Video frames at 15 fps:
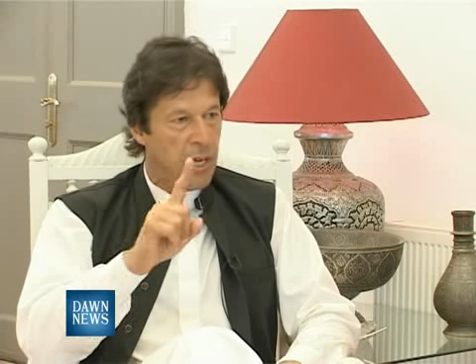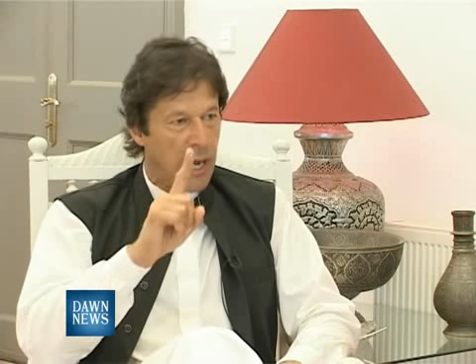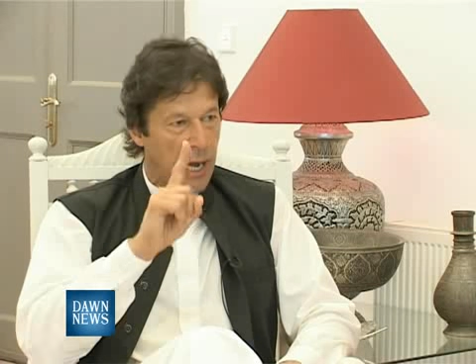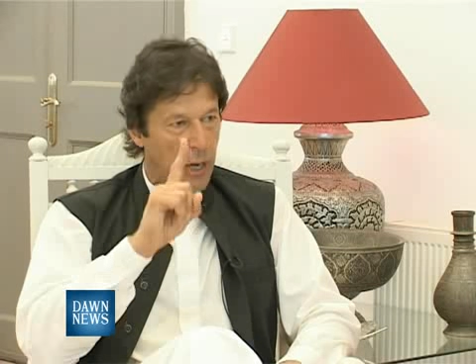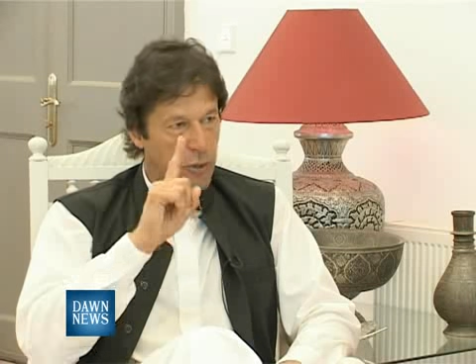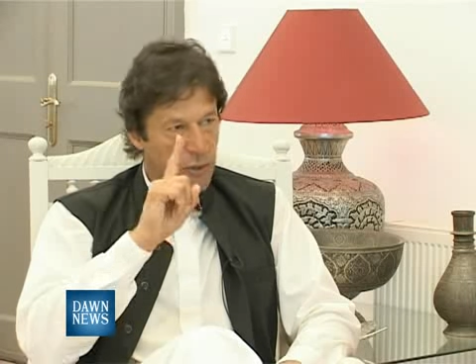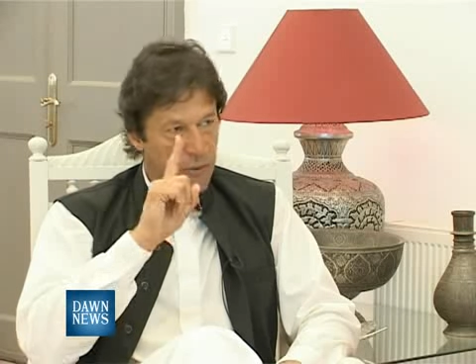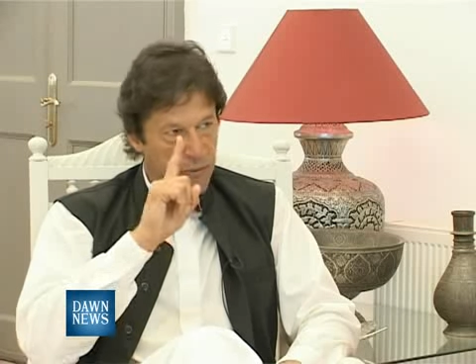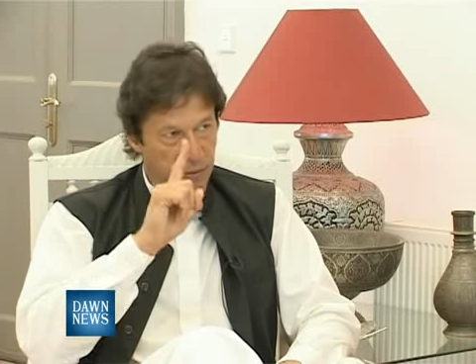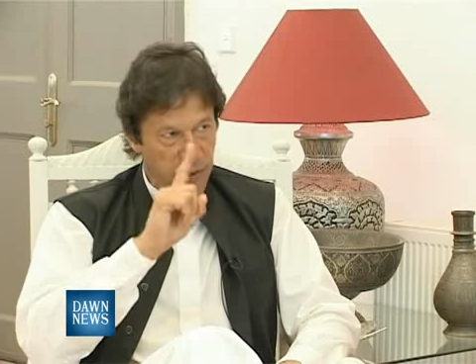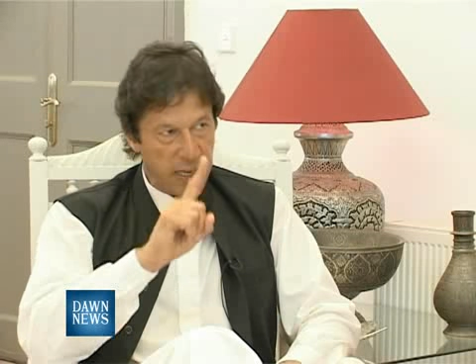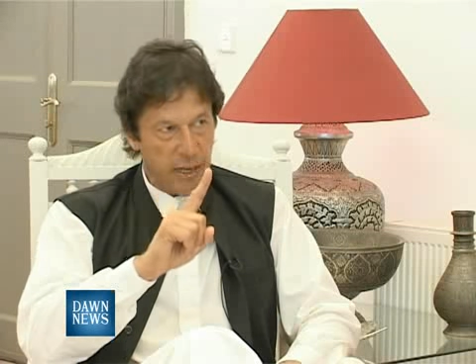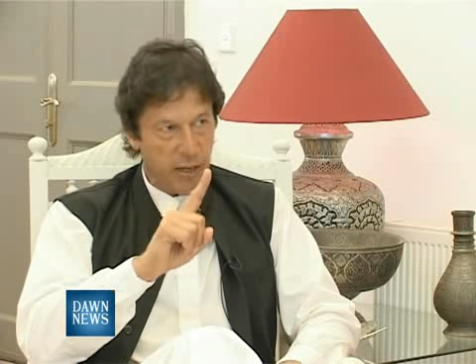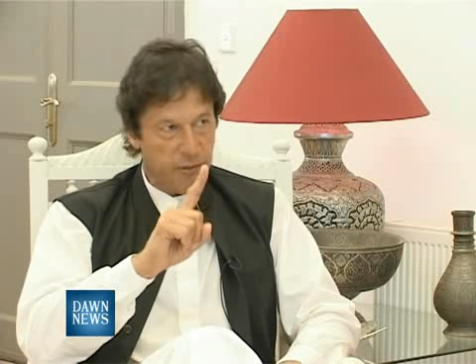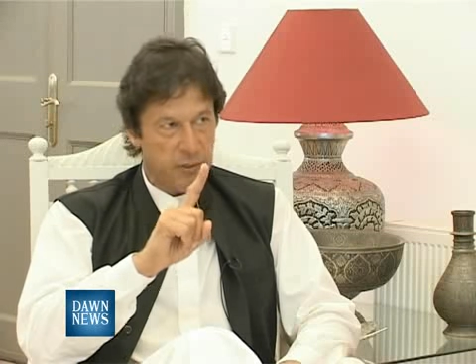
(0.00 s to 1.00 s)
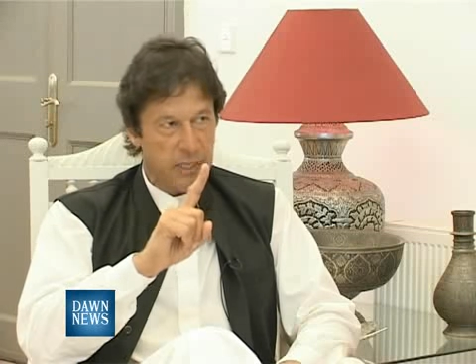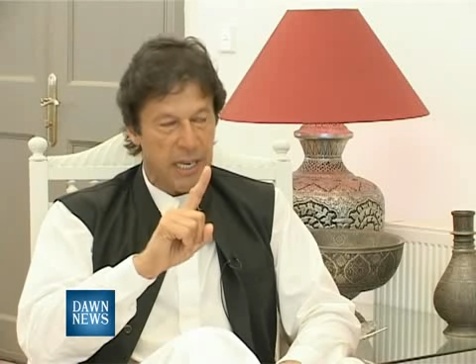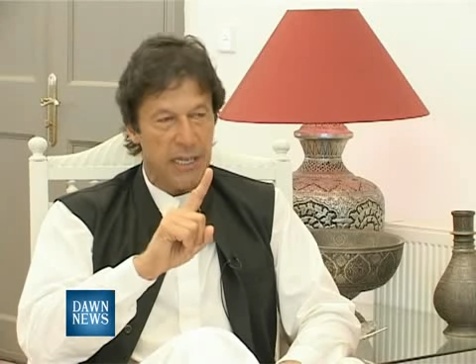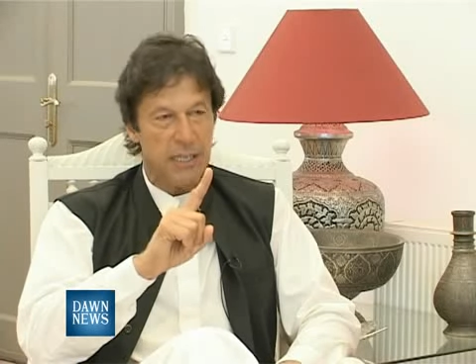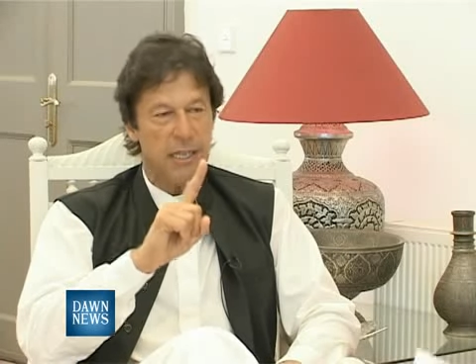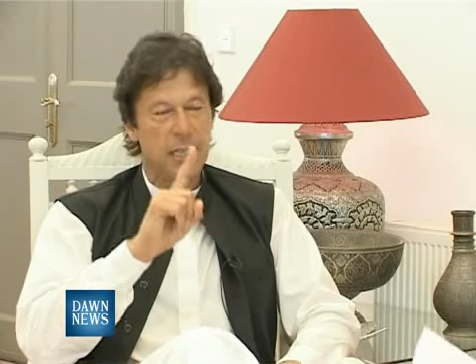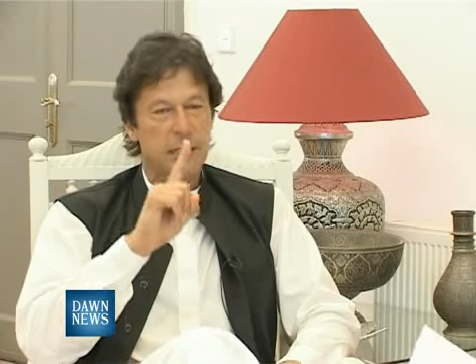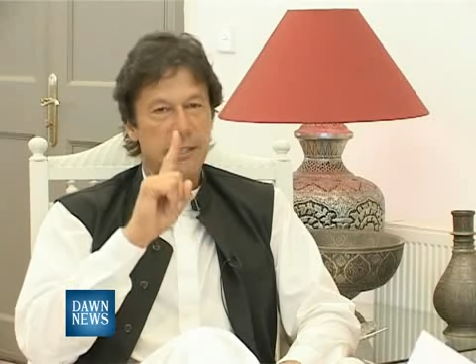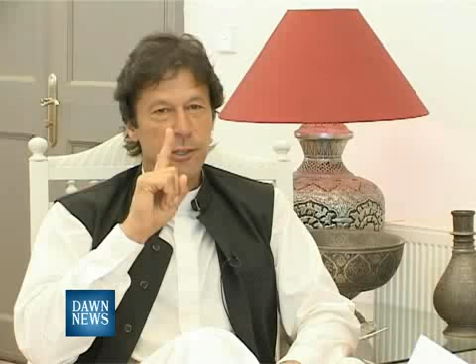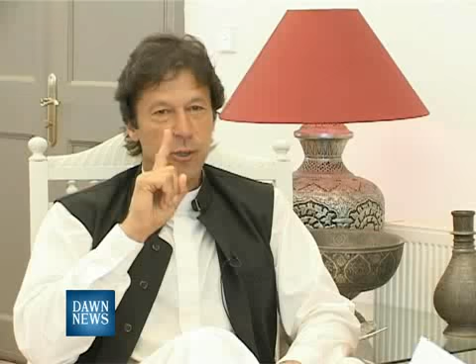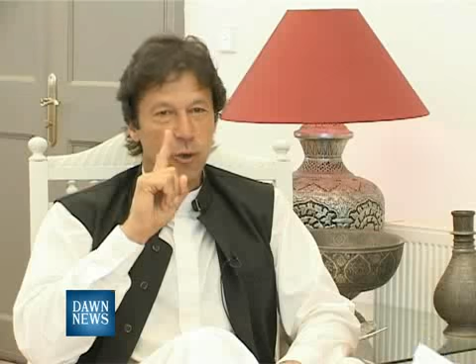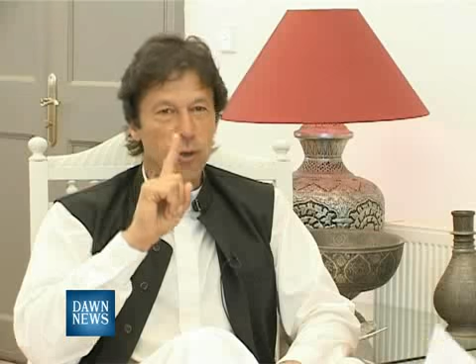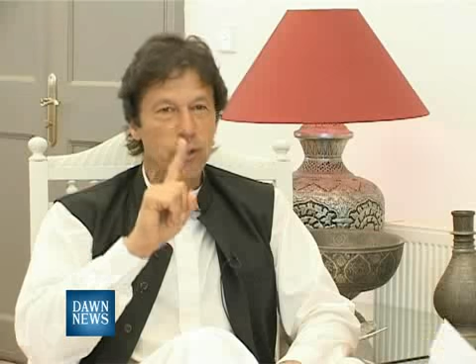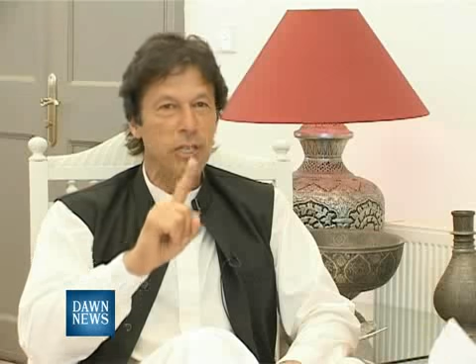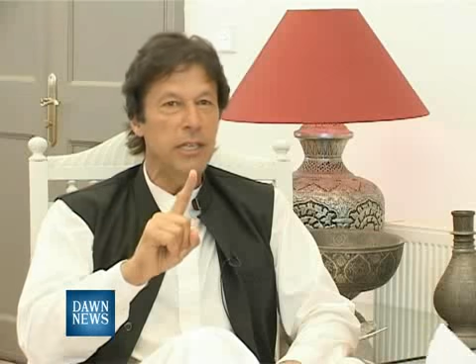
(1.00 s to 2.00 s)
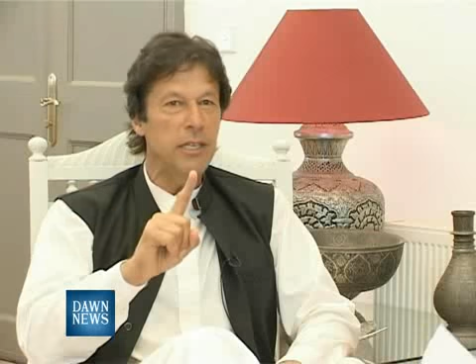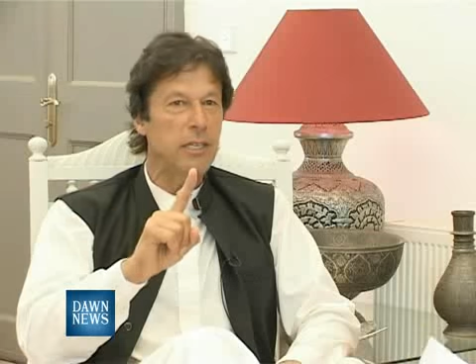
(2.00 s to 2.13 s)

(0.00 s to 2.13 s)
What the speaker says: Out of fear of that, that's the only